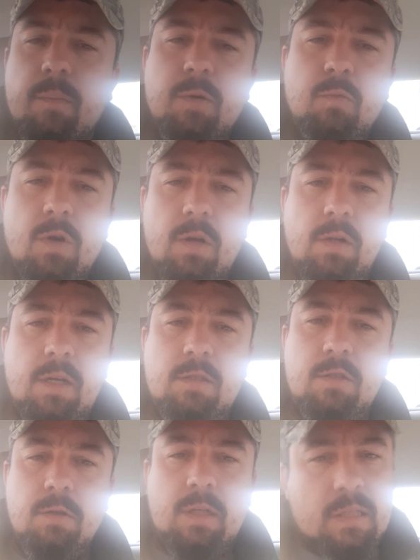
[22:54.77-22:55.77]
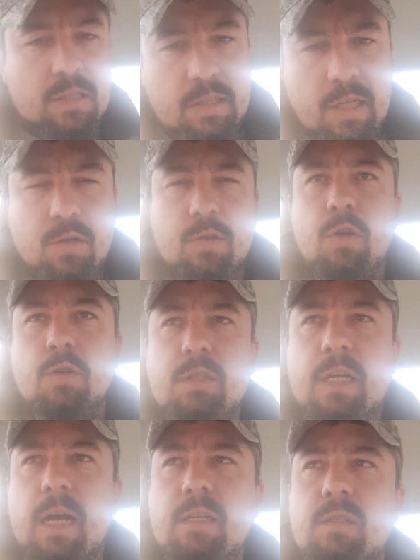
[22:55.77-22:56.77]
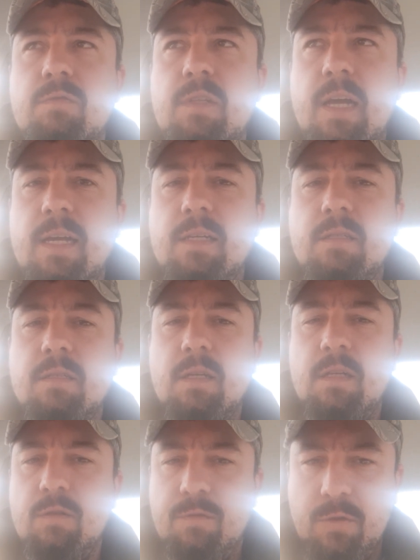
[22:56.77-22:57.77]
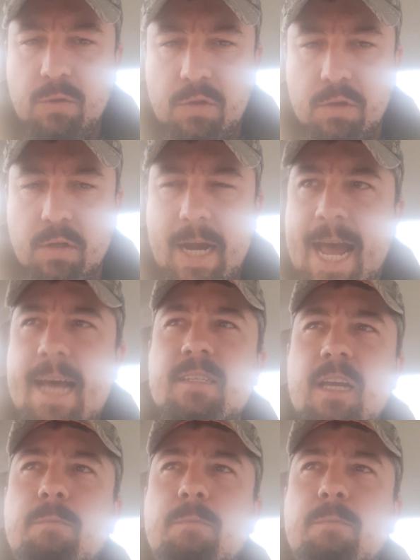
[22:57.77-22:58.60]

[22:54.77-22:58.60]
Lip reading: to be willing to consider those kinds of things in the future as a